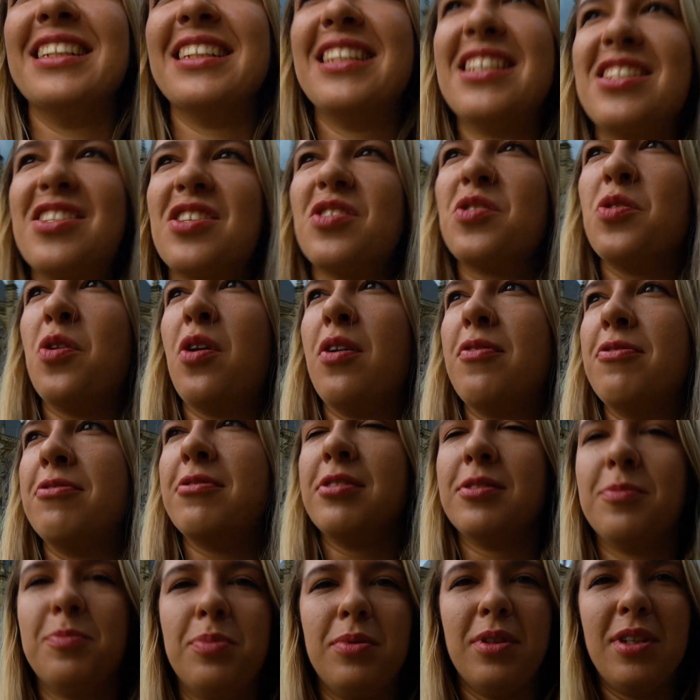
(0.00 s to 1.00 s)
This is
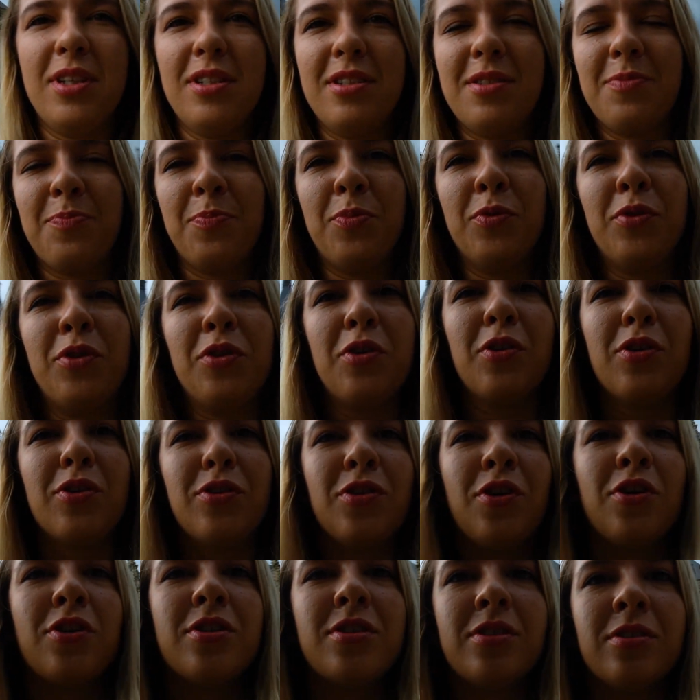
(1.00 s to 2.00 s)
awful, please put your
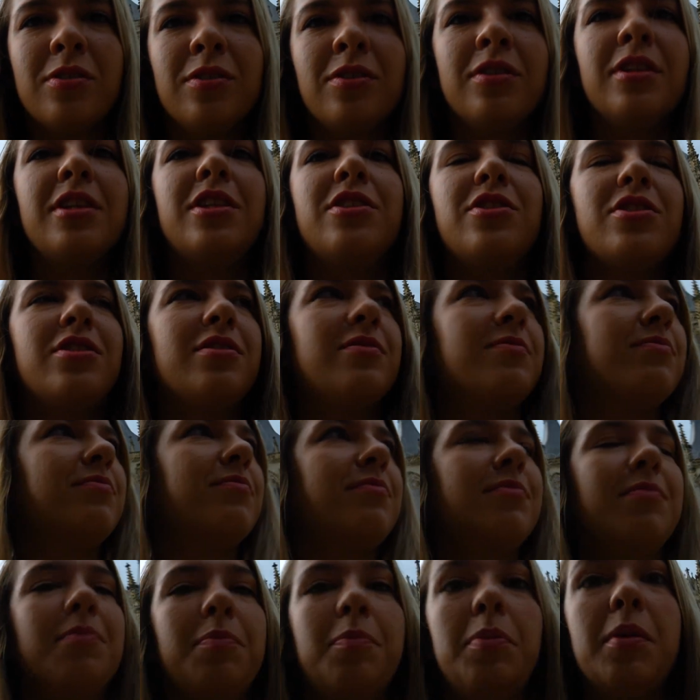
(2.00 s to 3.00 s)
dogs on a leash.
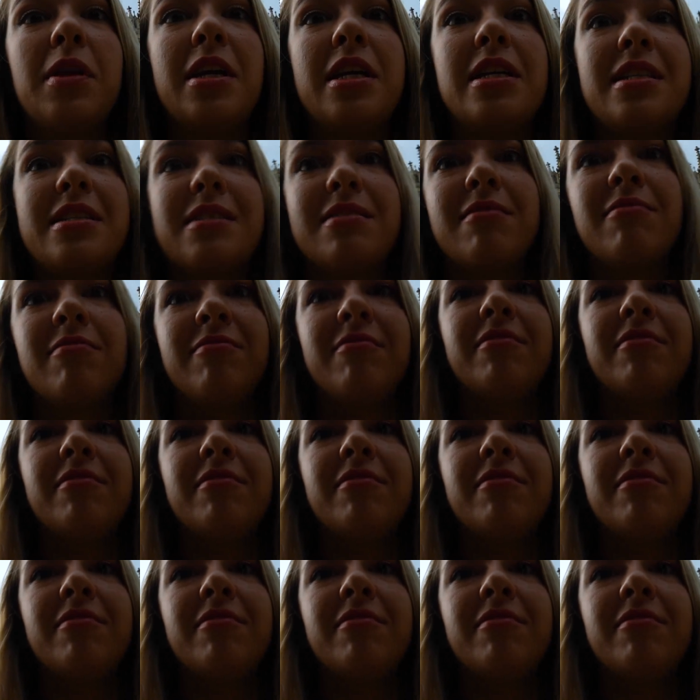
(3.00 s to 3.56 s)
Please.